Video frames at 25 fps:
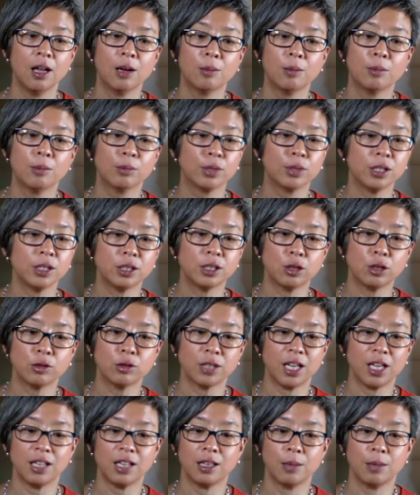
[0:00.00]
Please don't
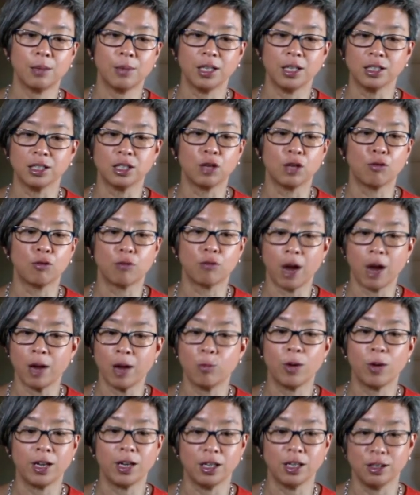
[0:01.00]
take them as the right way
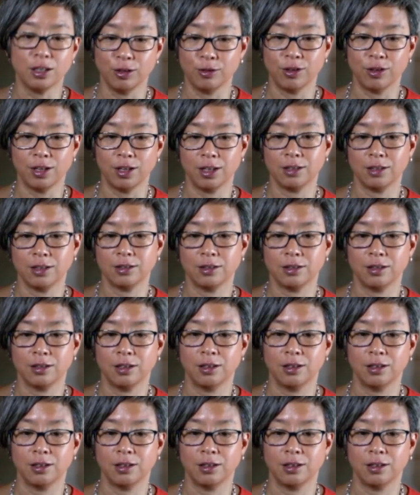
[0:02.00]
to do things.